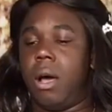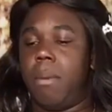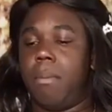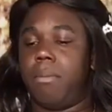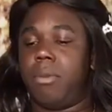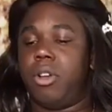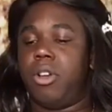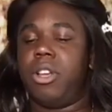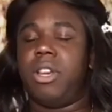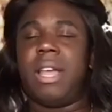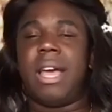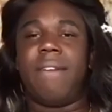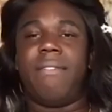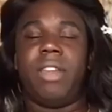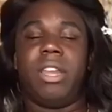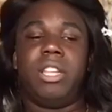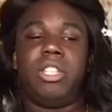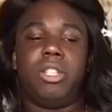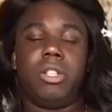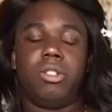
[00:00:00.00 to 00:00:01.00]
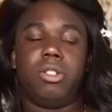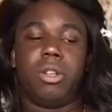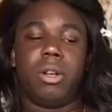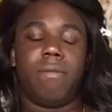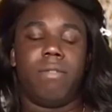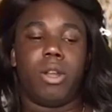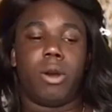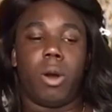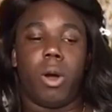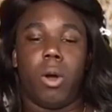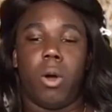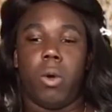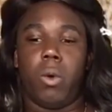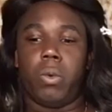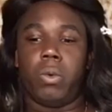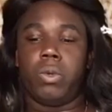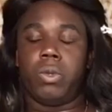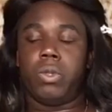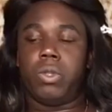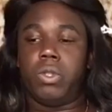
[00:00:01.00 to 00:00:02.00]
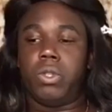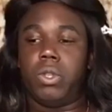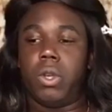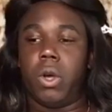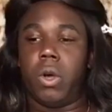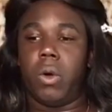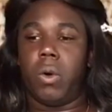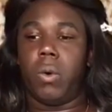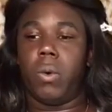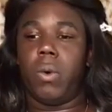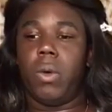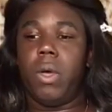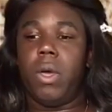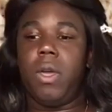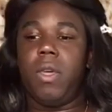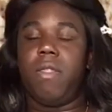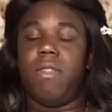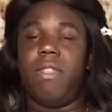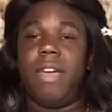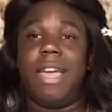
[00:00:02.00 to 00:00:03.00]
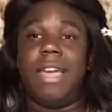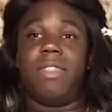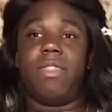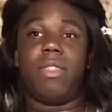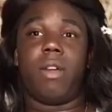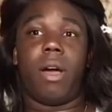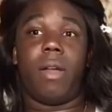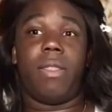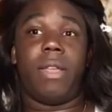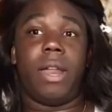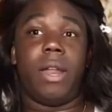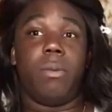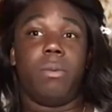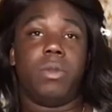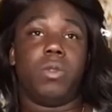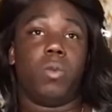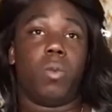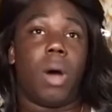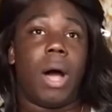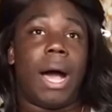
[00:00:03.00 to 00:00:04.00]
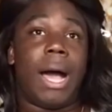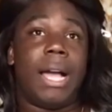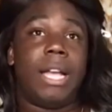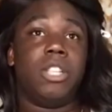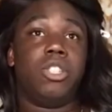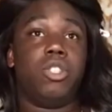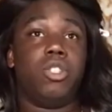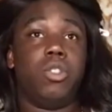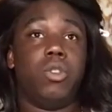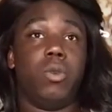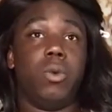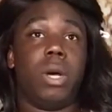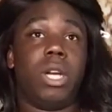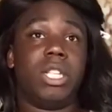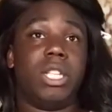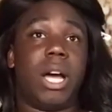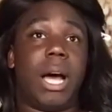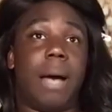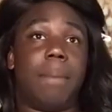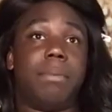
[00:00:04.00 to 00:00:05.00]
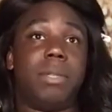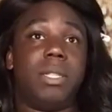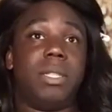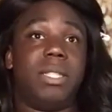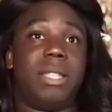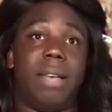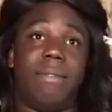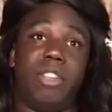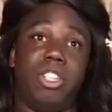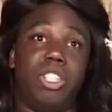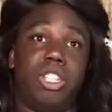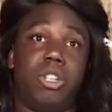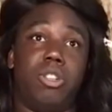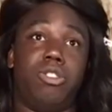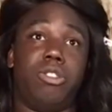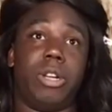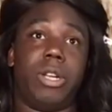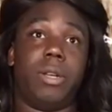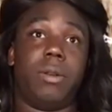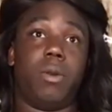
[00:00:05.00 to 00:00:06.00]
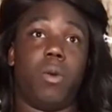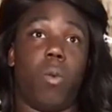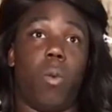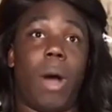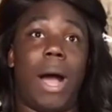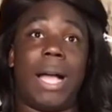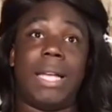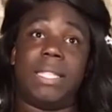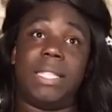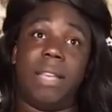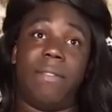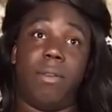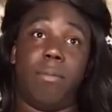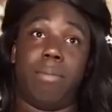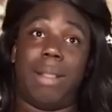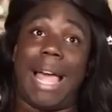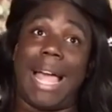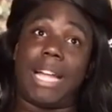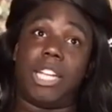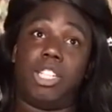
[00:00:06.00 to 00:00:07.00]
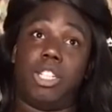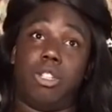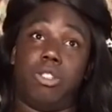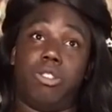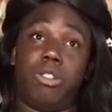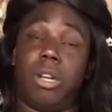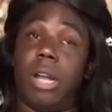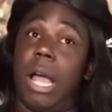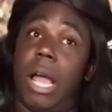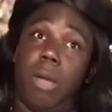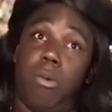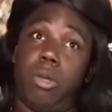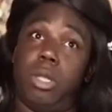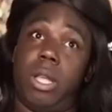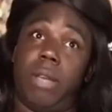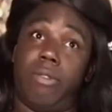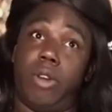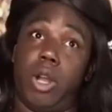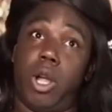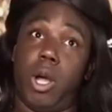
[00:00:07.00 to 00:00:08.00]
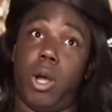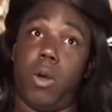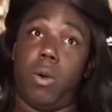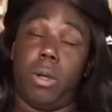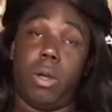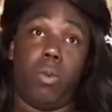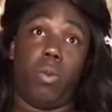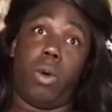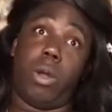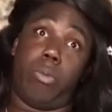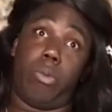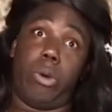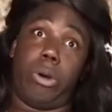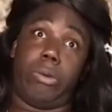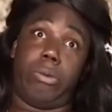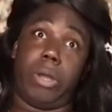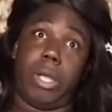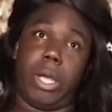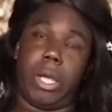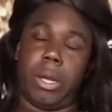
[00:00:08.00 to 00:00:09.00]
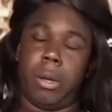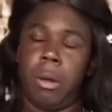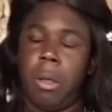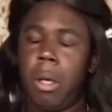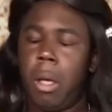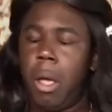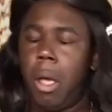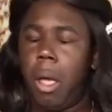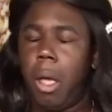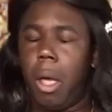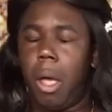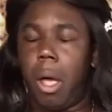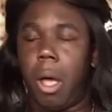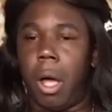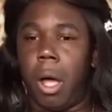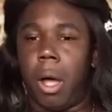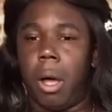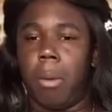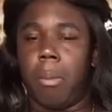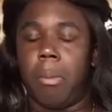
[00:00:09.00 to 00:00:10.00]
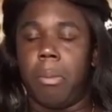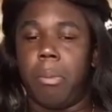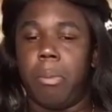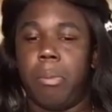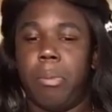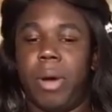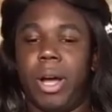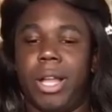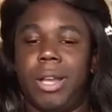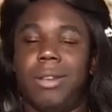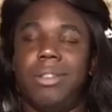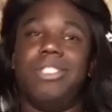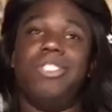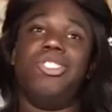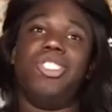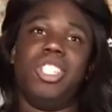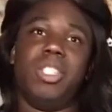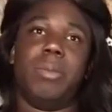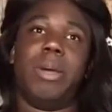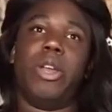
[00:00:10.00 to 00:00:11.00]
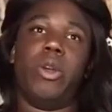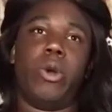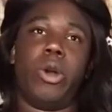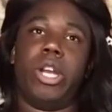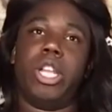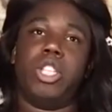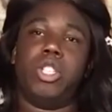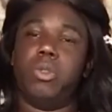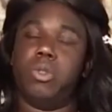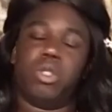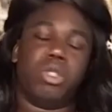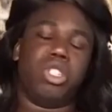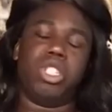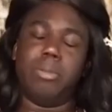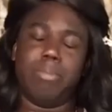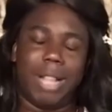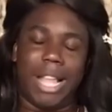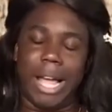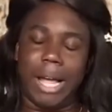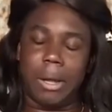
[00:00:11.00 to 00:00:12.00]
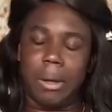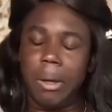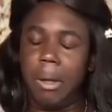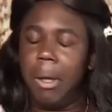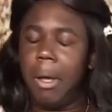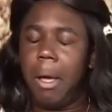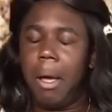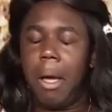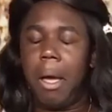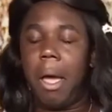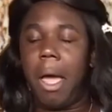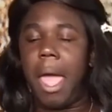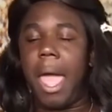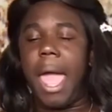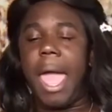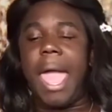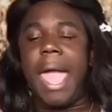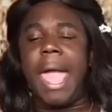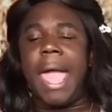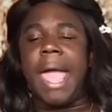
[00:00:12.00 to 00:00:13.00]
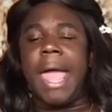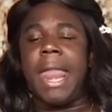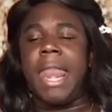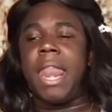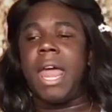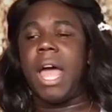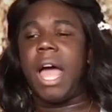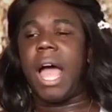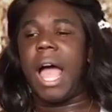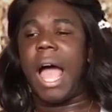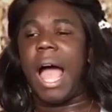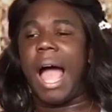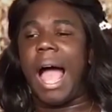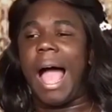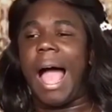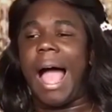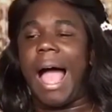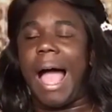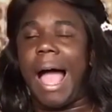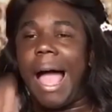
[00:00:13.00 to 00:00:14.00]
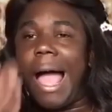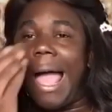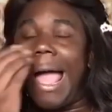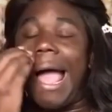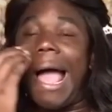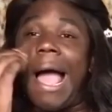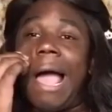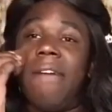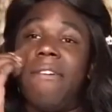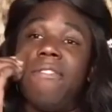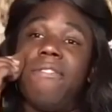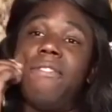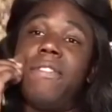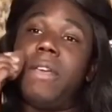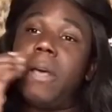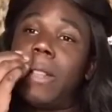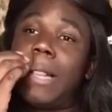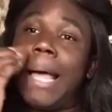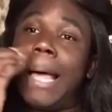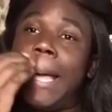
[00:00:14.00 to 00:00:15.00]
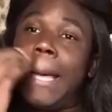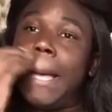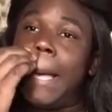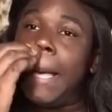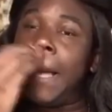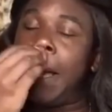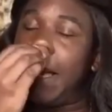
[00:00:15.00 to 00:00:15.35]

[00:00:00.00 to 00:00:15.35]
couldn't have any children of their own, so they thought that it was wise to adopt 7 children. Why 7 black children, I will never know, and 1 Puerto Rican. But she's minority too, so she black. And I feel like